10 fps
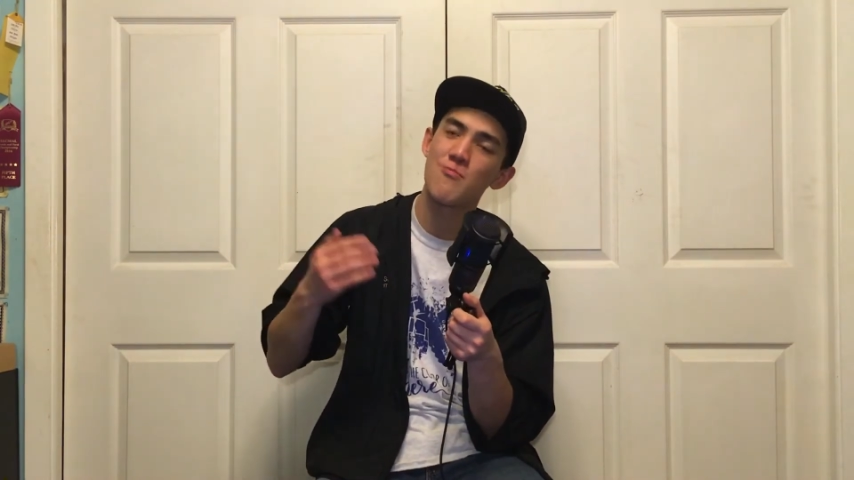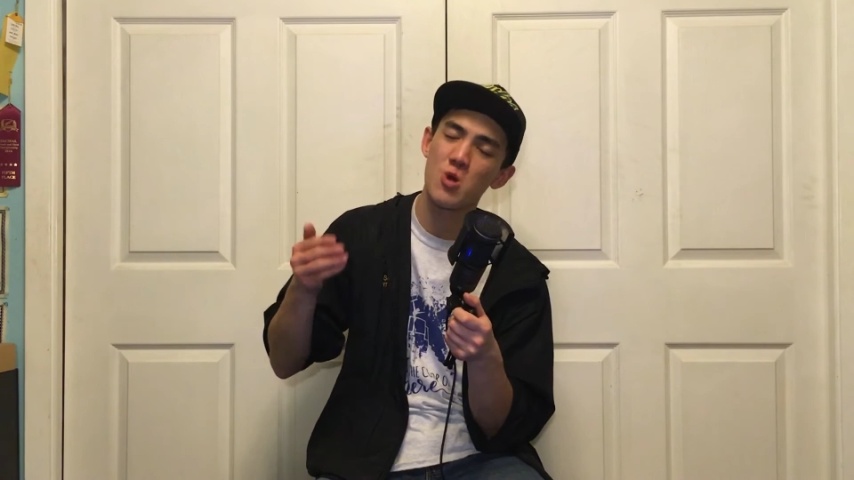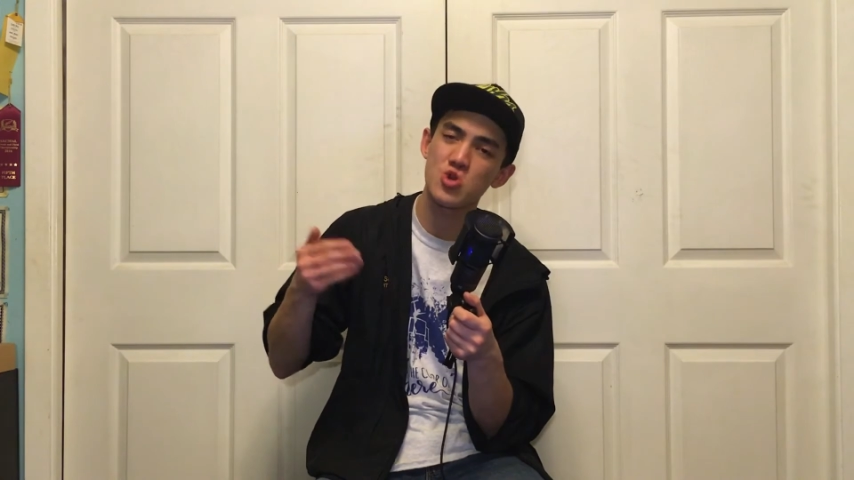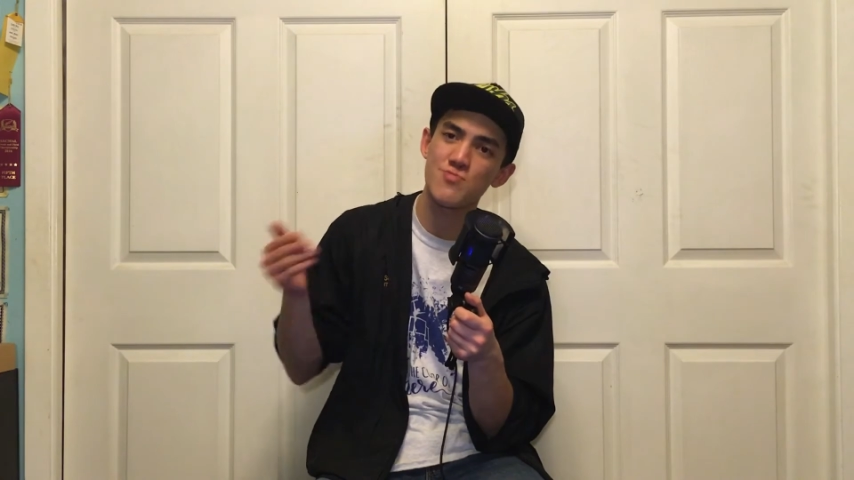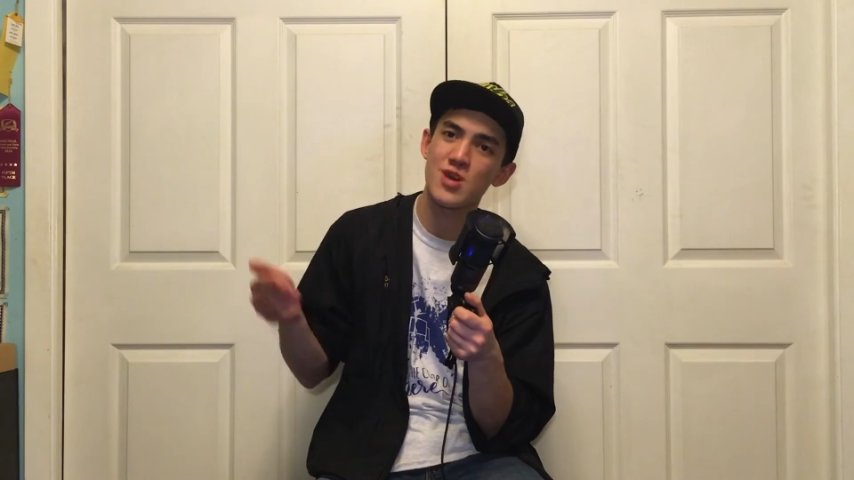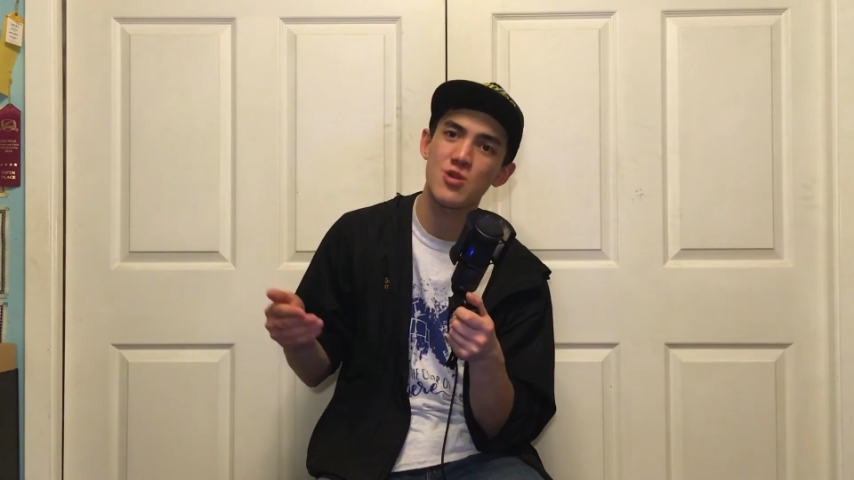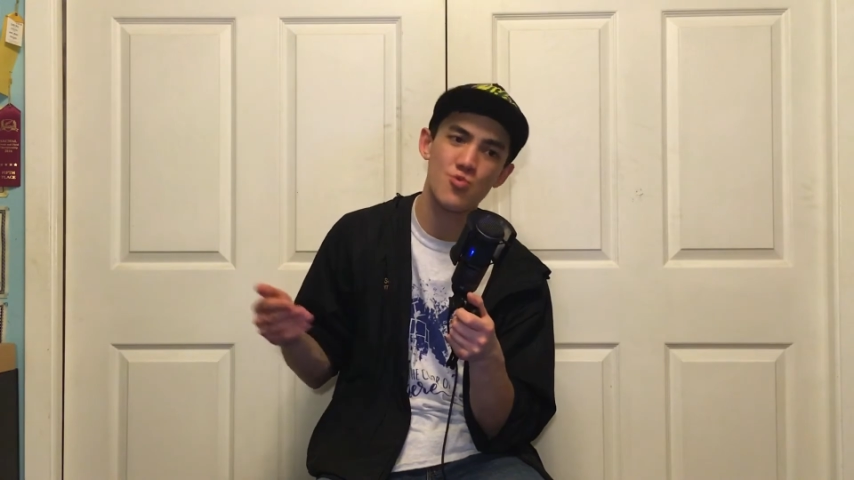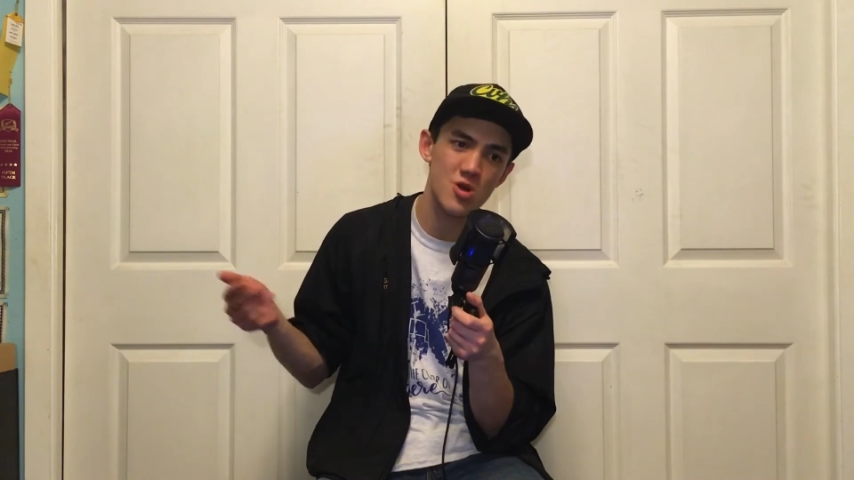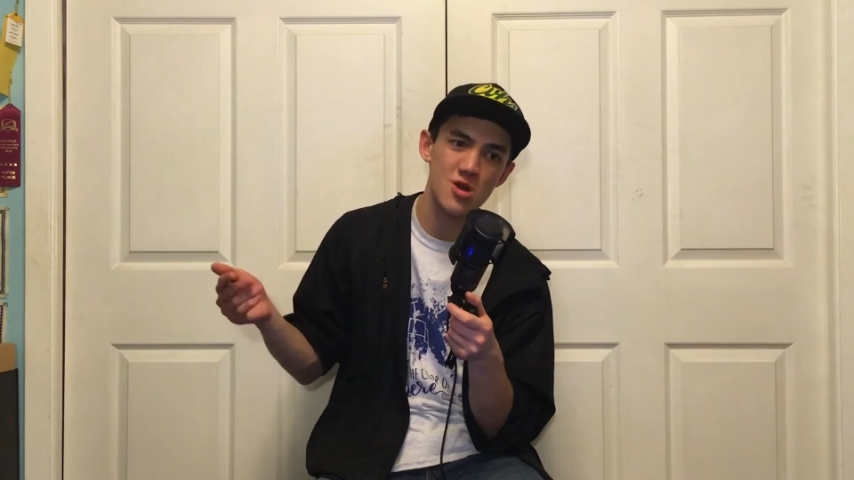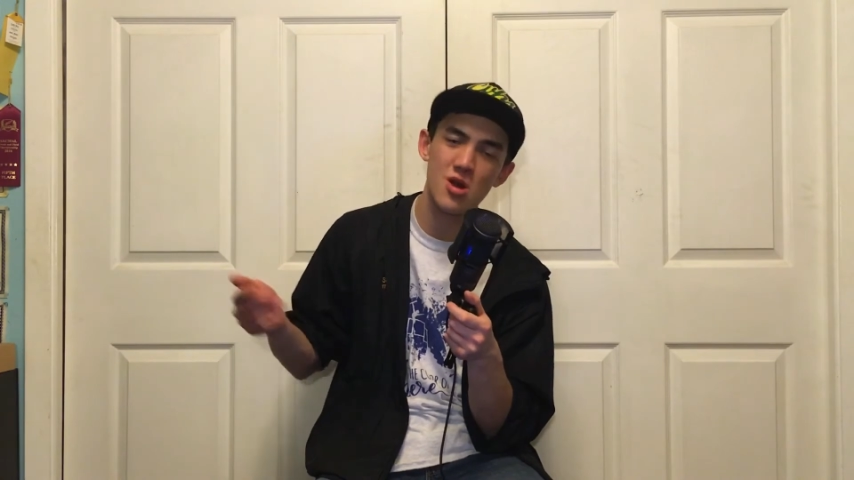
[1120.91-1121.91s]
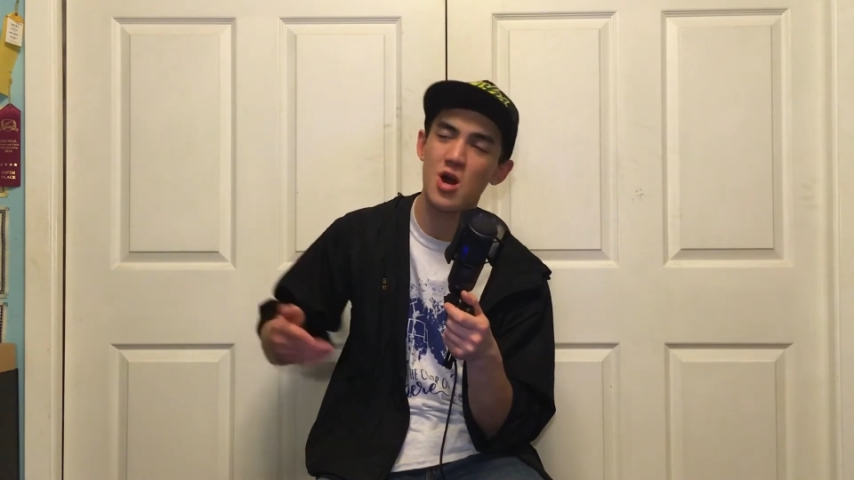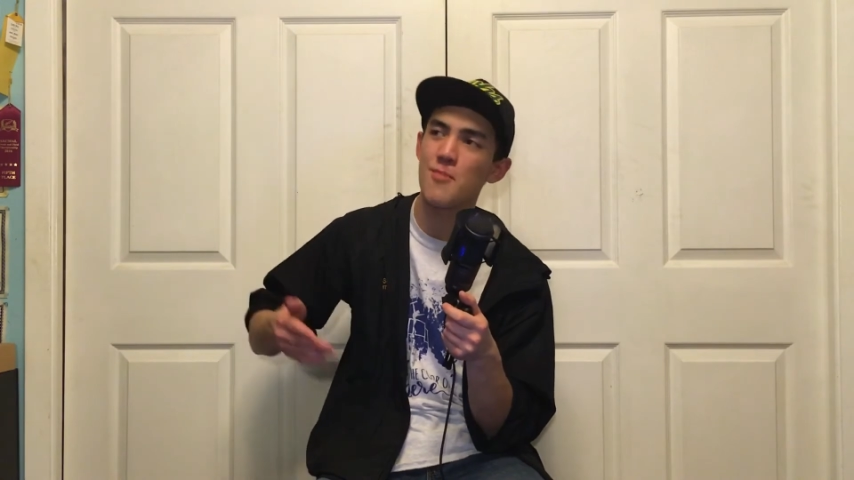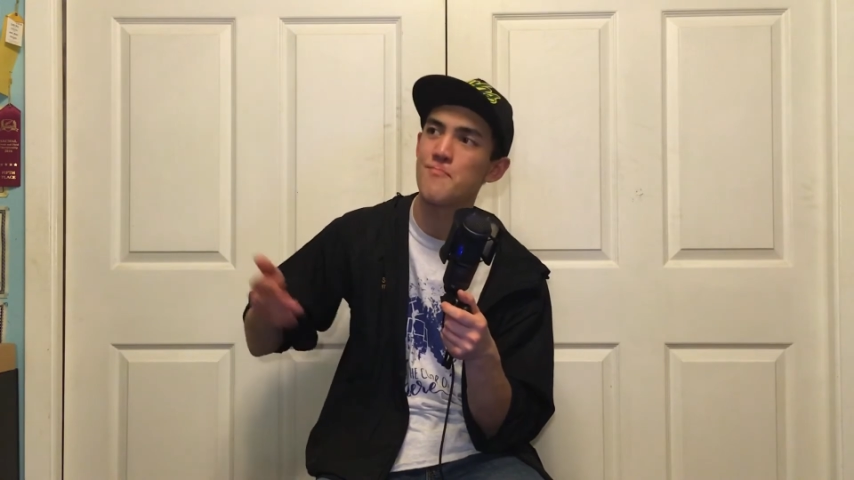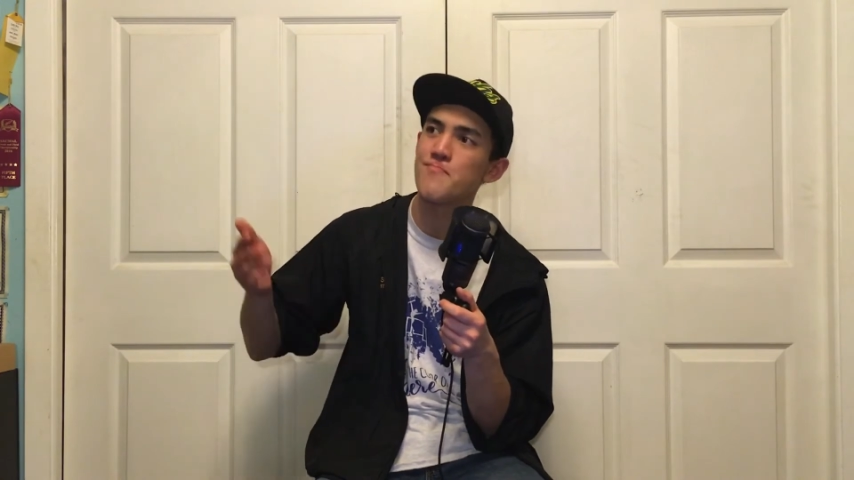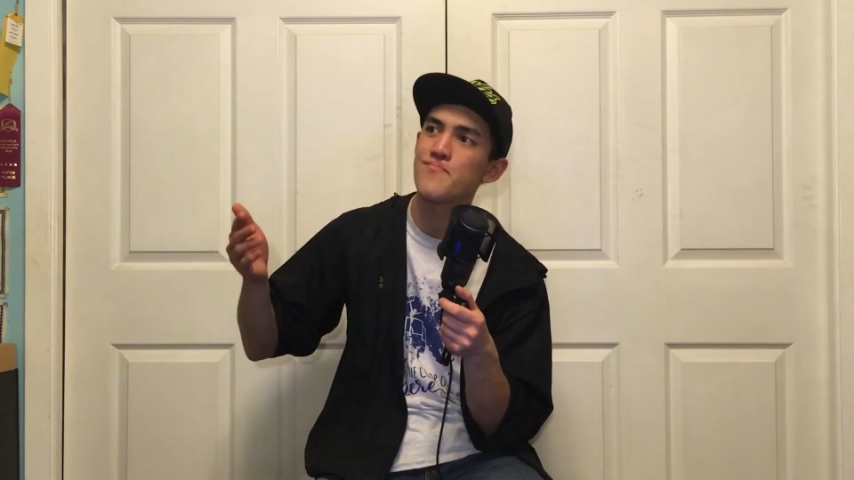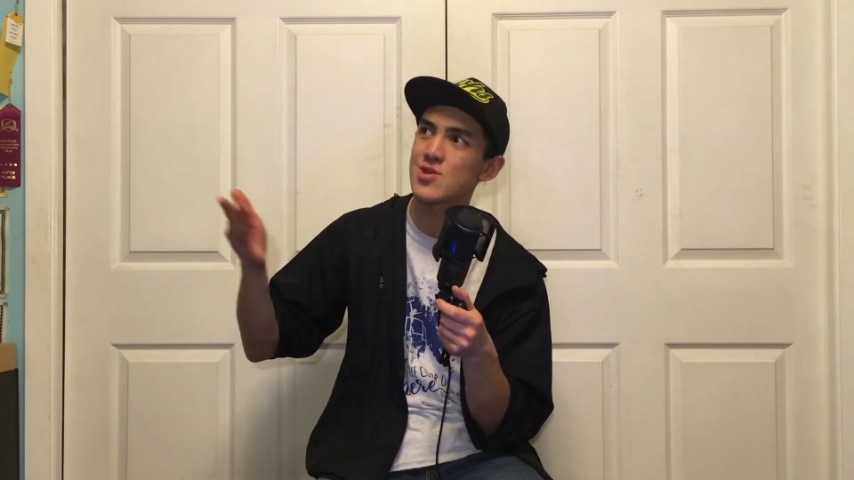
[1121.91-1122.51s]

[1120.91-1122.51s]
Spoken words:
of marching bands where,